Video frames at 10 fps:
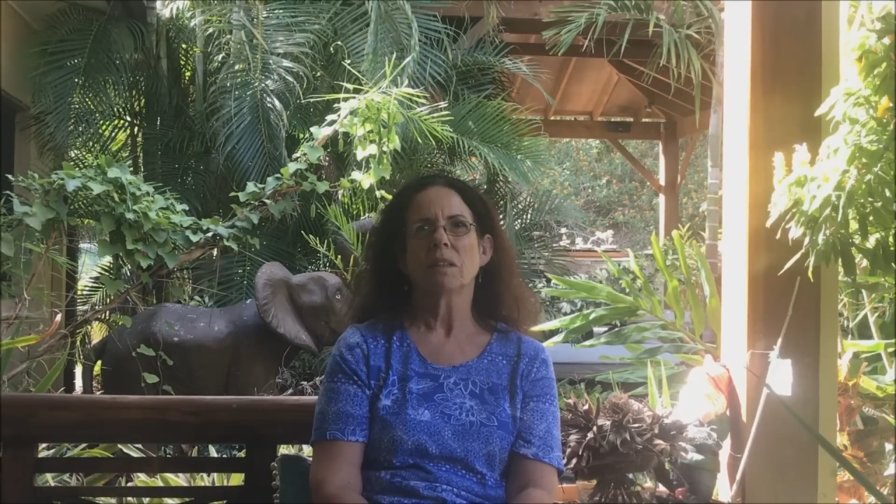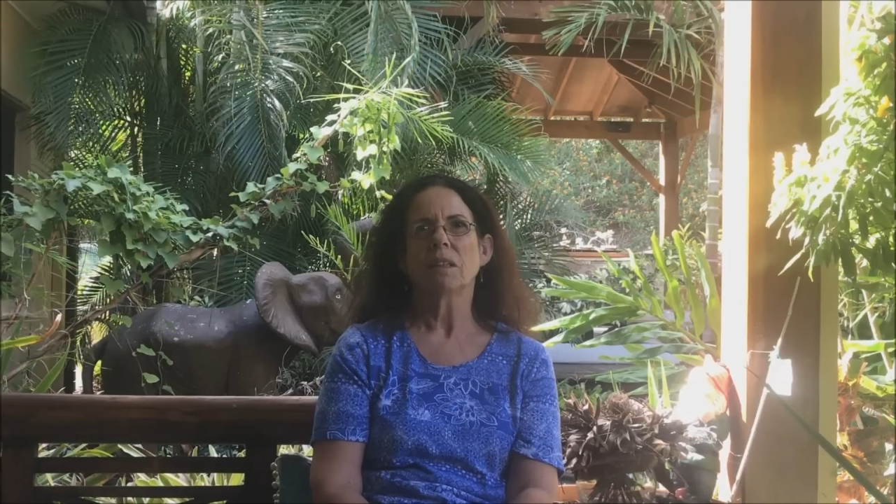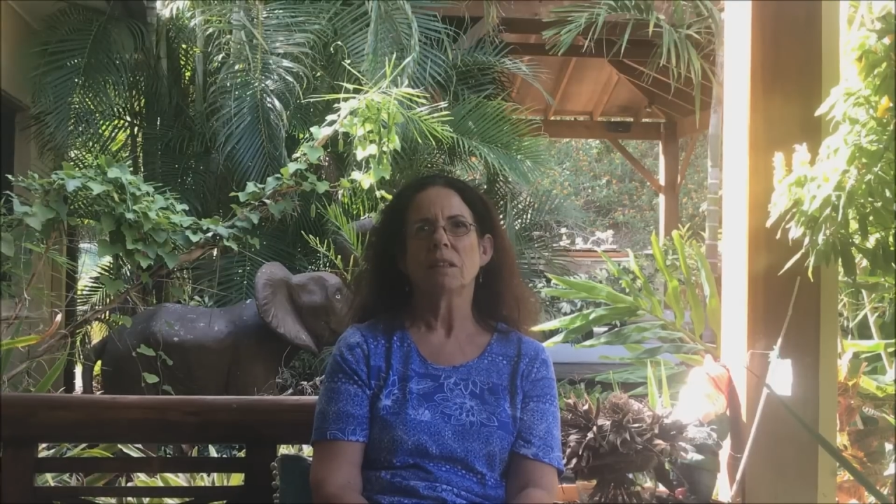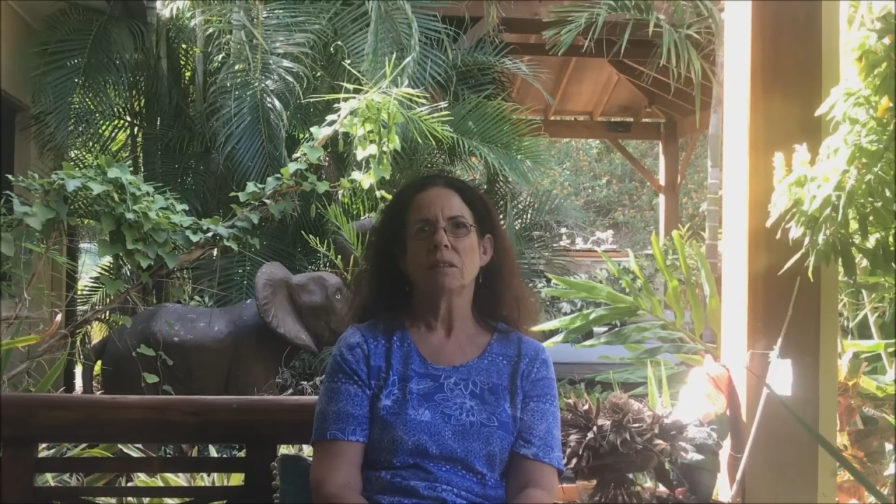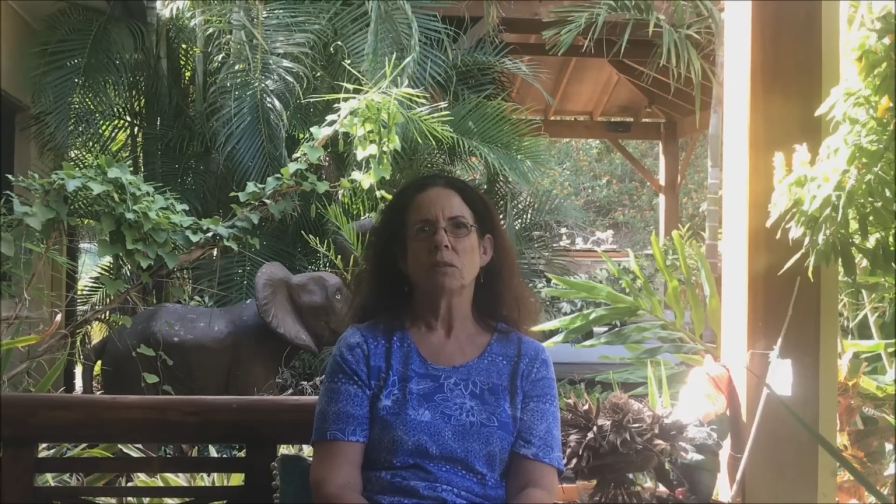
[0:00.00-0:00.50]

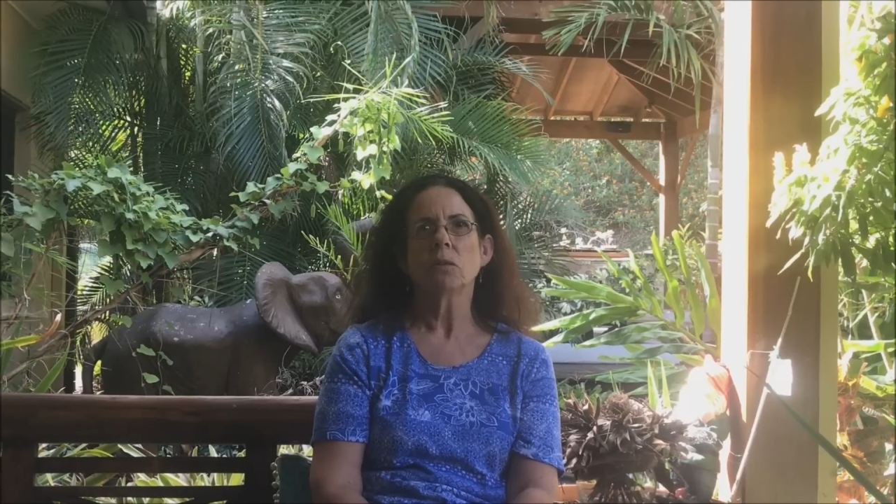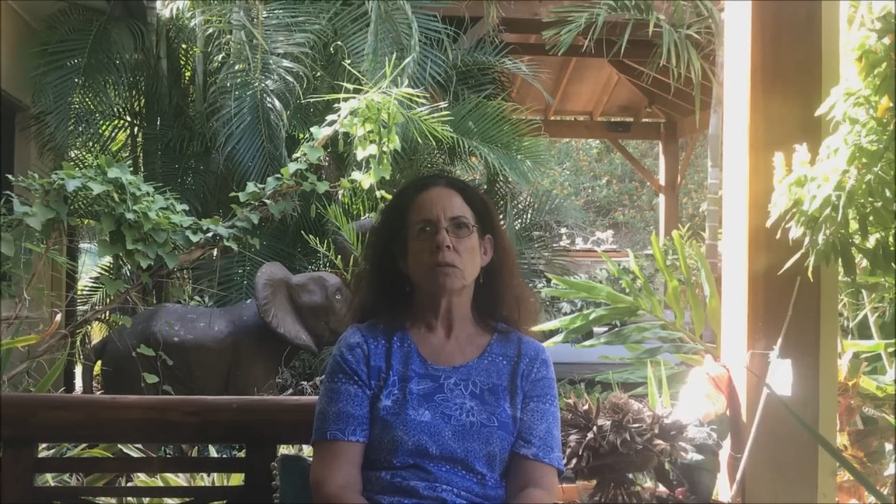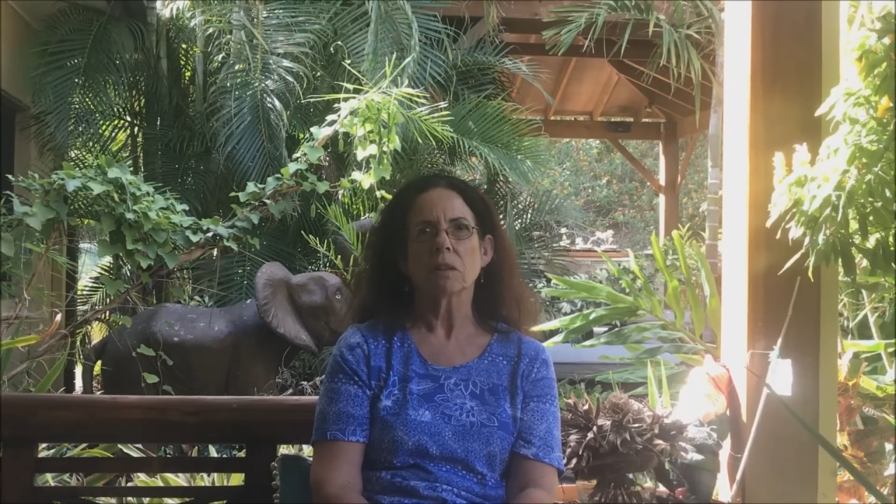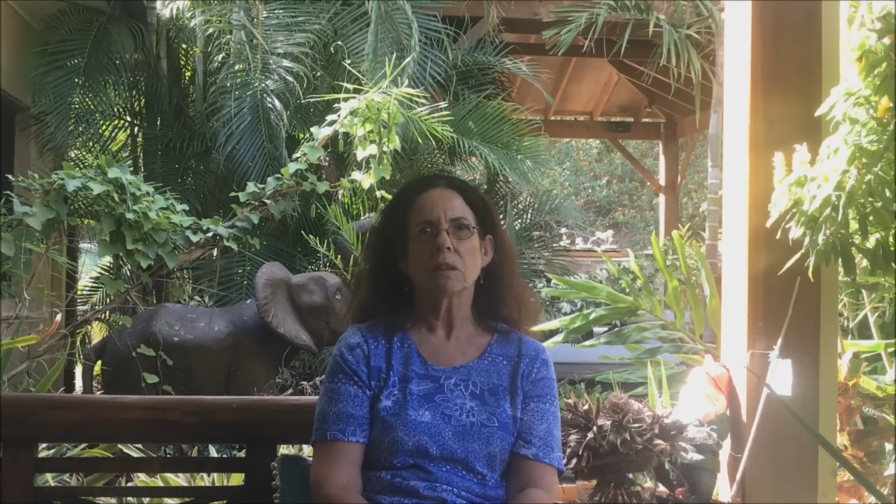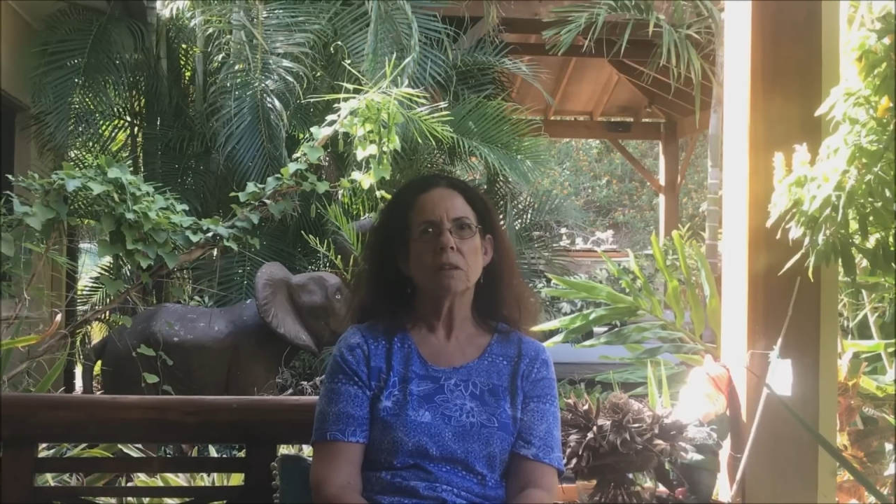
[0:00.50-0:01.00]
Helene's
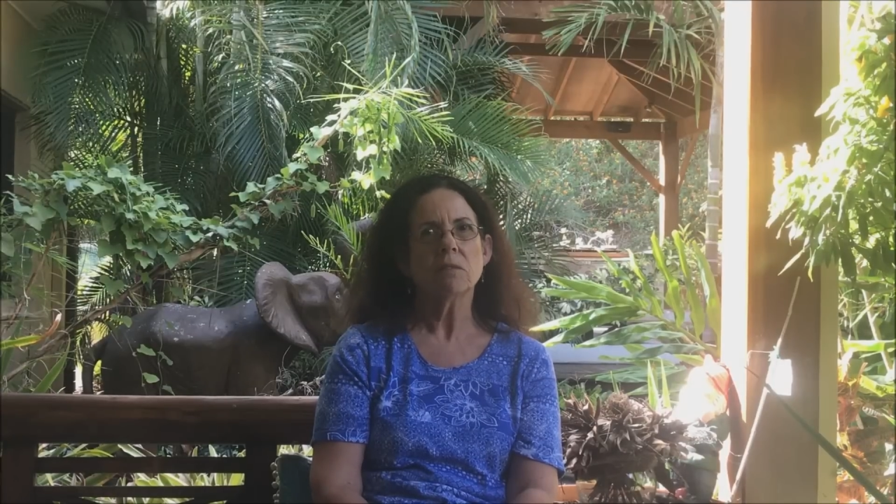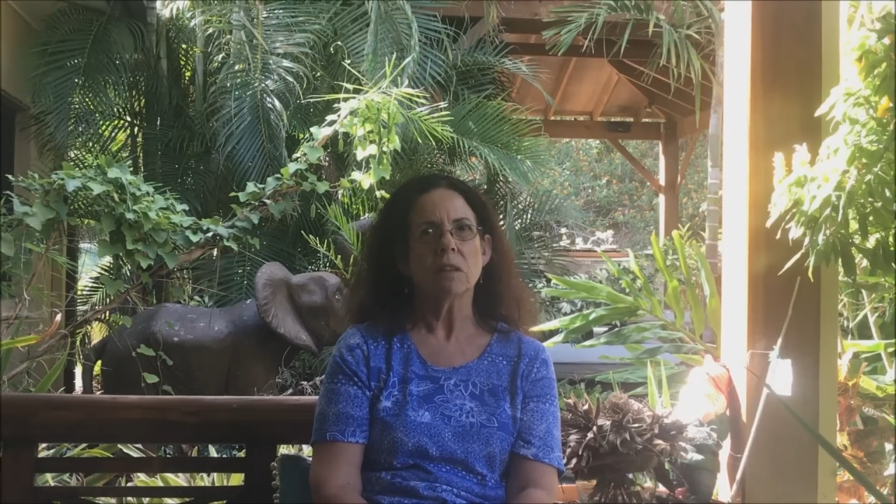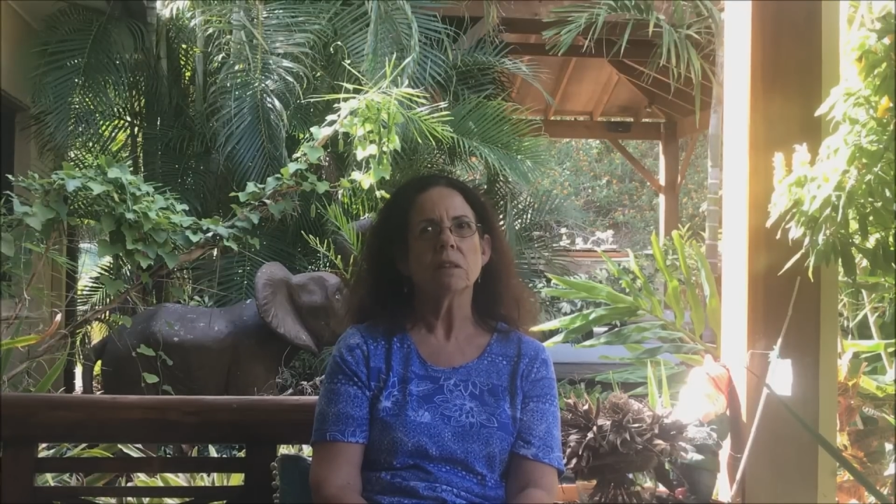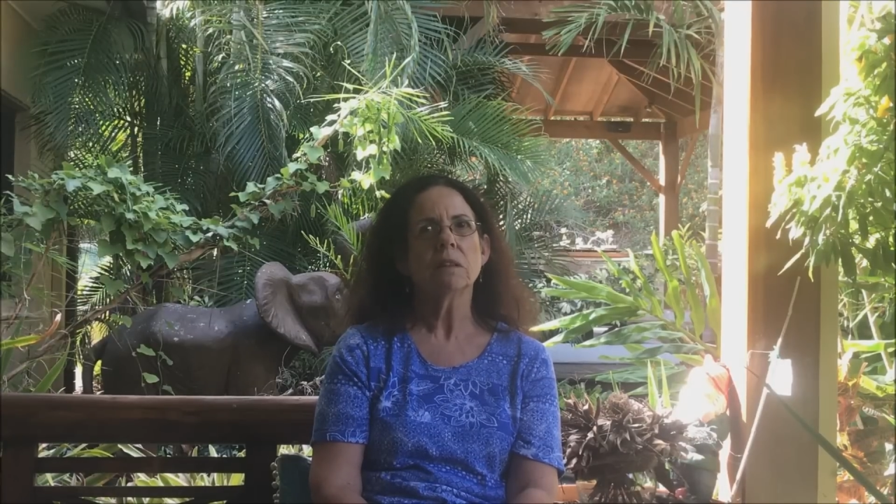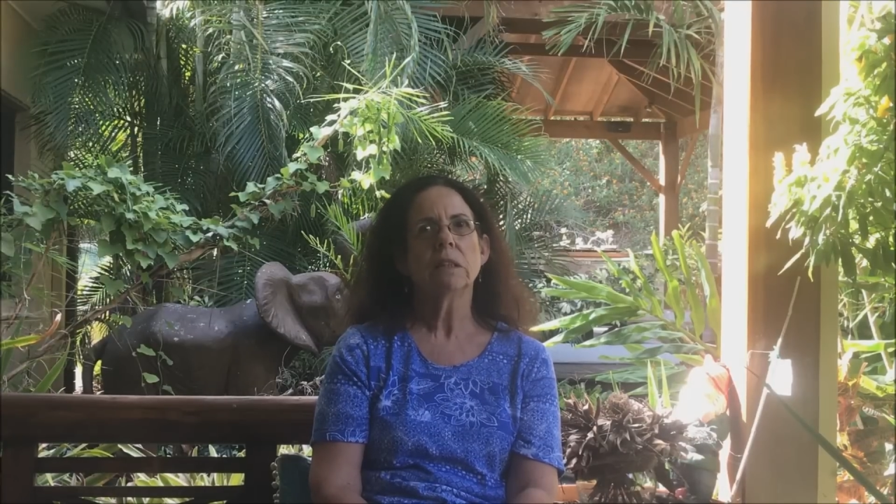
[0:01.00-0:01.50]
daughter Kira,